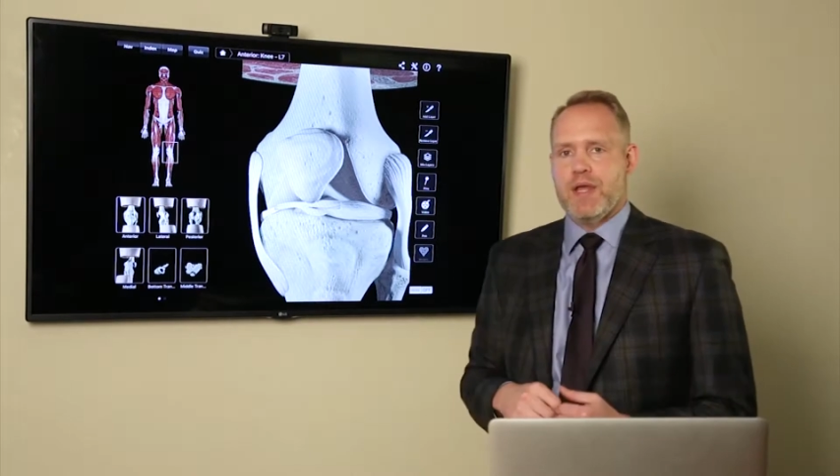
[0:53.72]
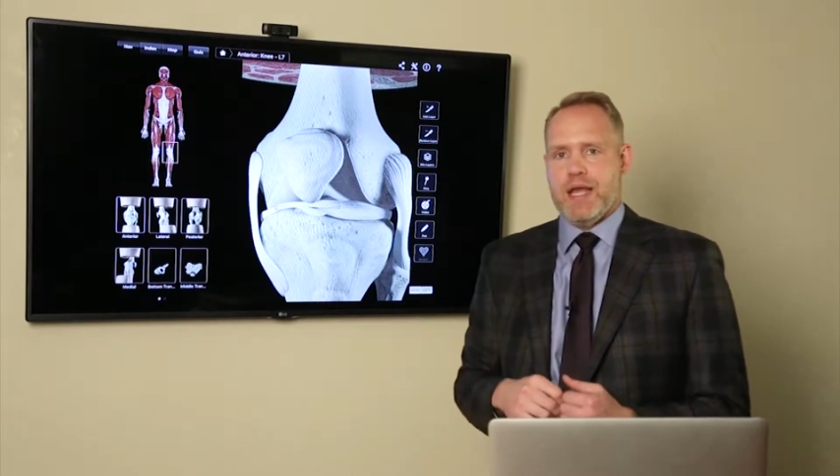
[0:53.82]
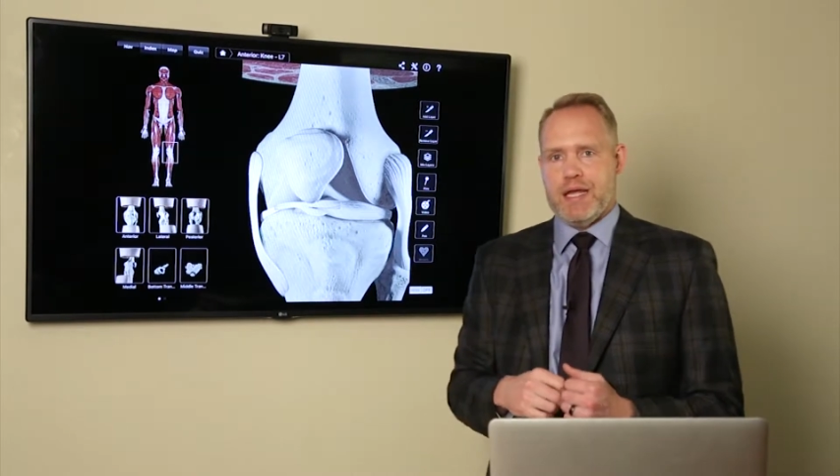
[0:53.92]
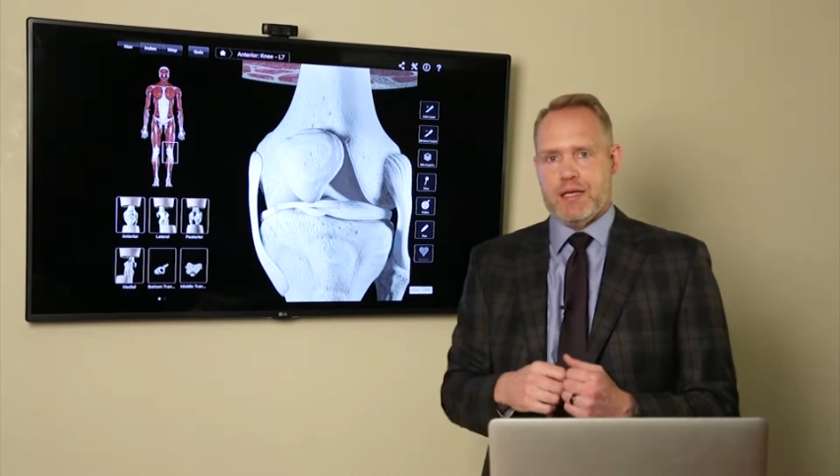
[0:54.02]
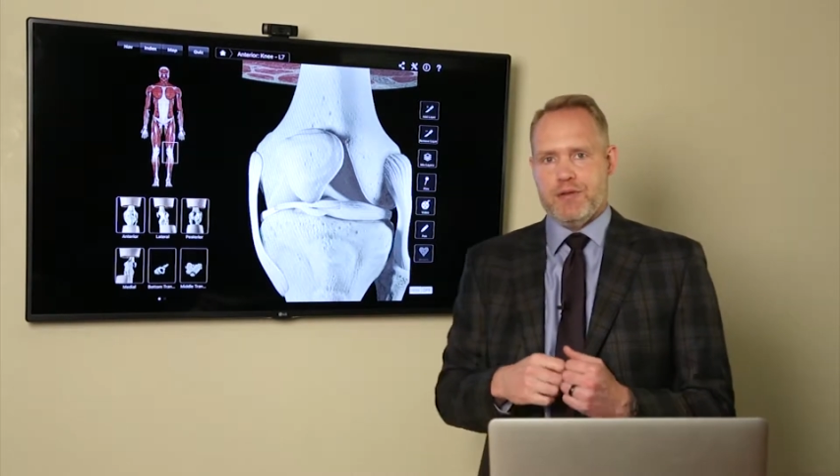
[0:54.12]

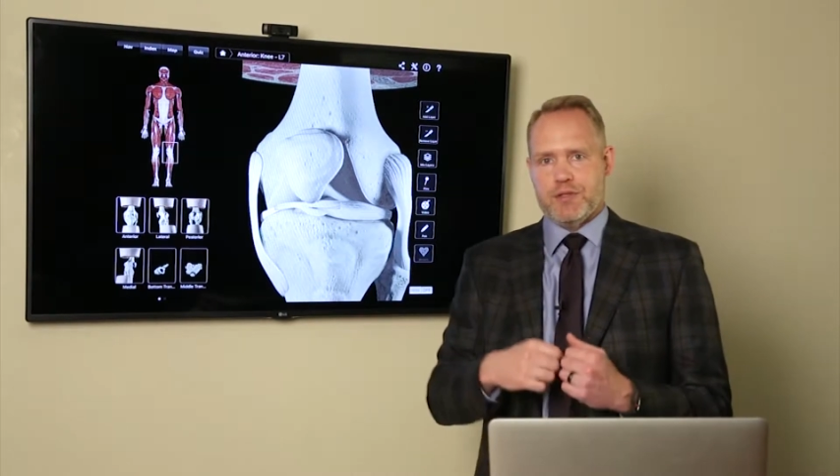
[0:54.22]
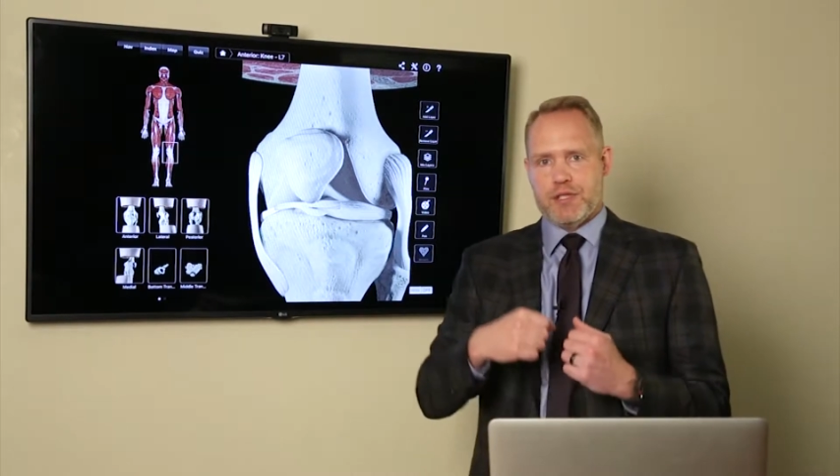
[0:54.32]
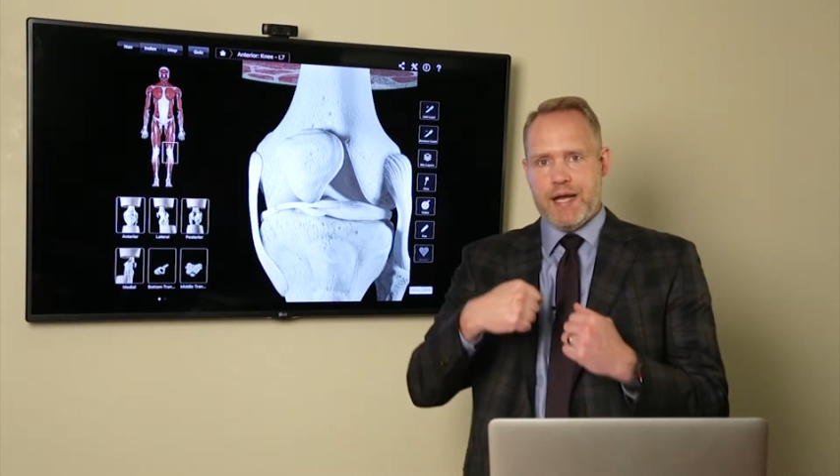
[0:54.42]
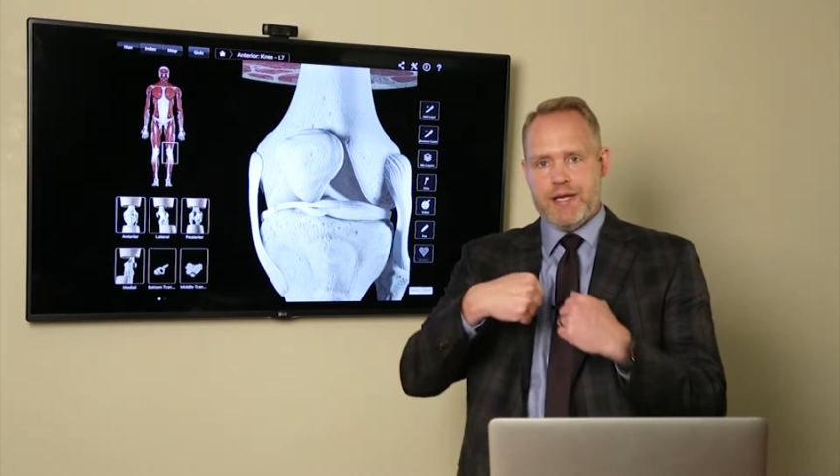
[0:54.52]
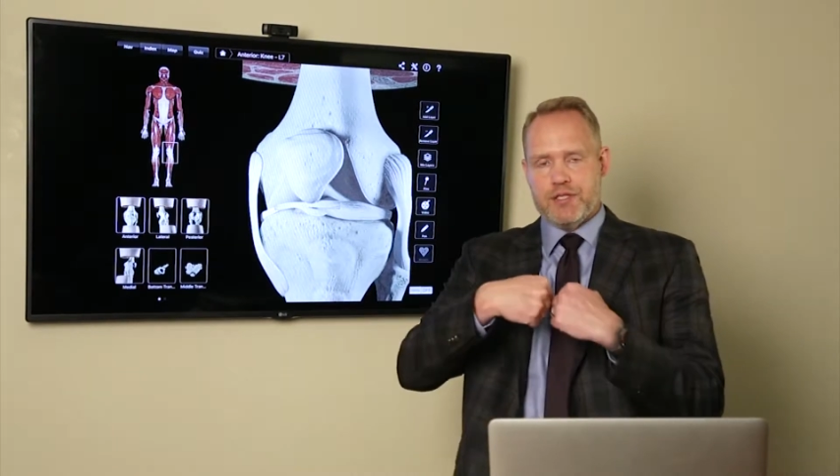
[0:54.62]
And those
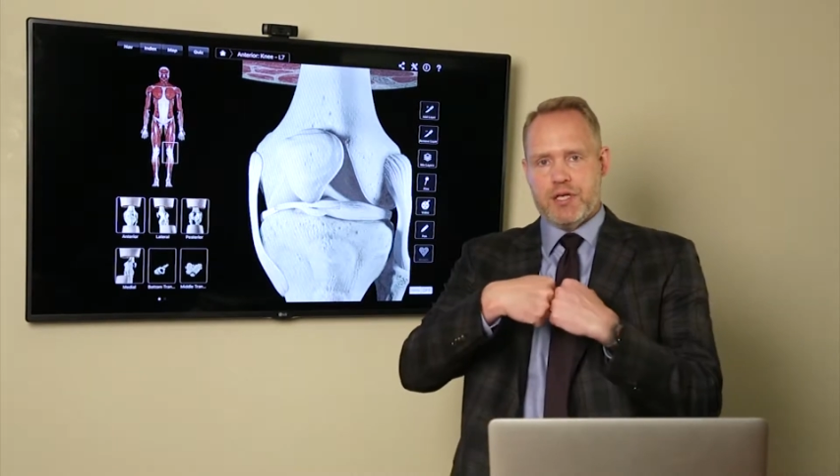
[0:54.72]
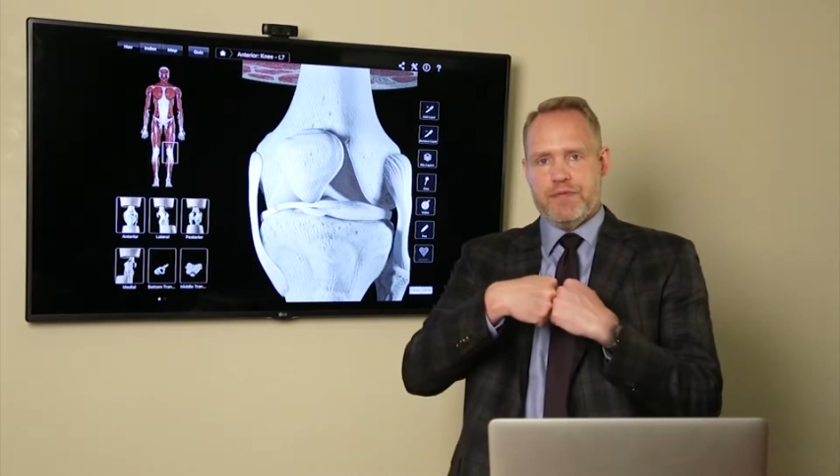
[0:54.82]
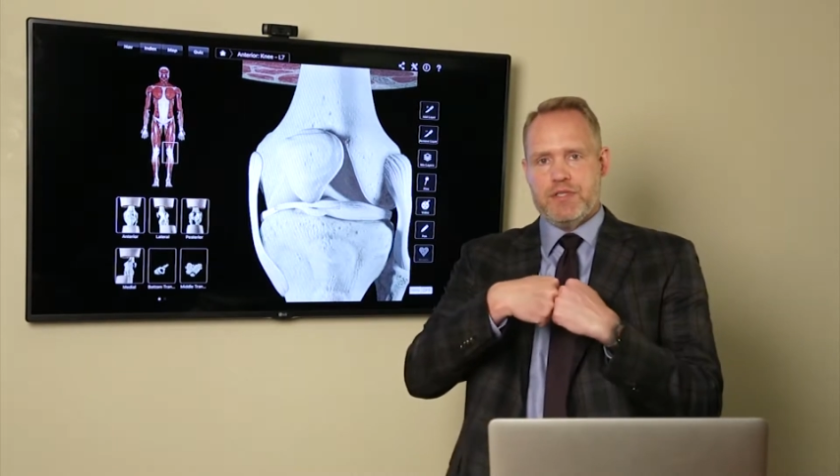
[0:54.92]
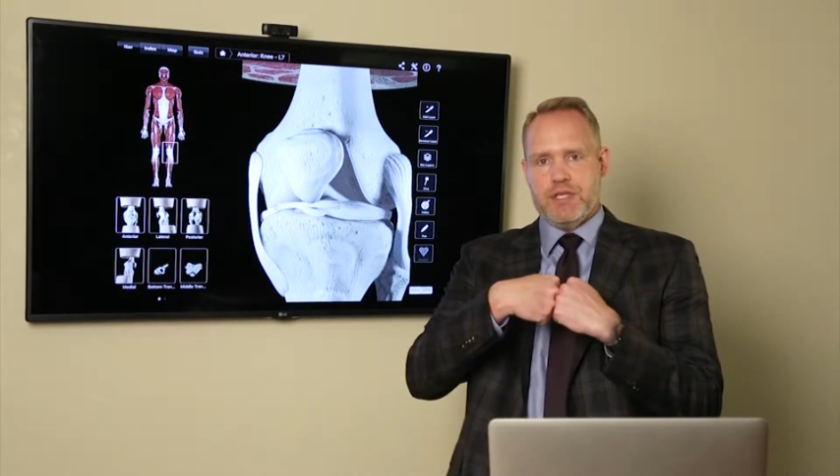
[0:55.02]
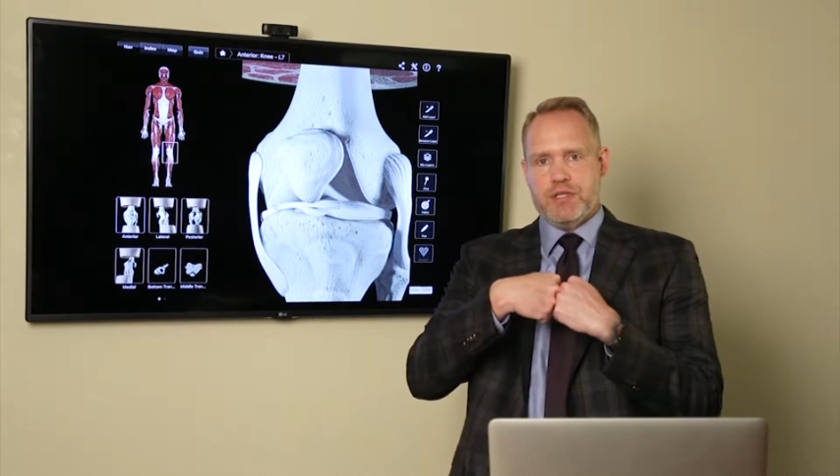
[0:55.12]
gliding
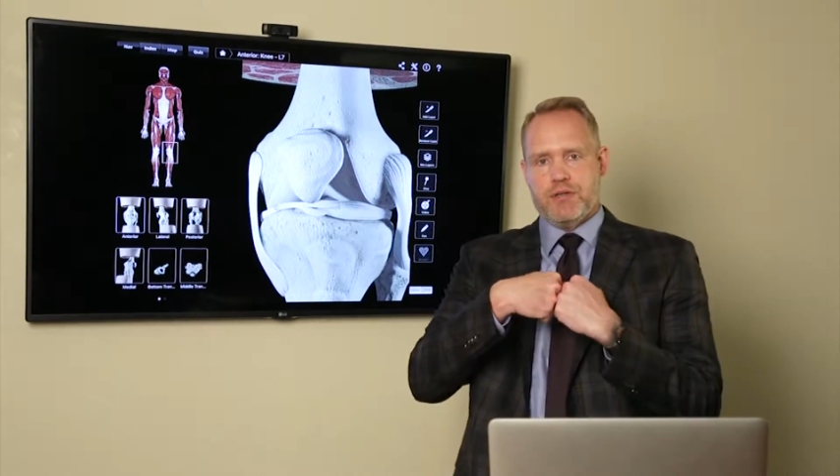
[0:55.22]
surfaces,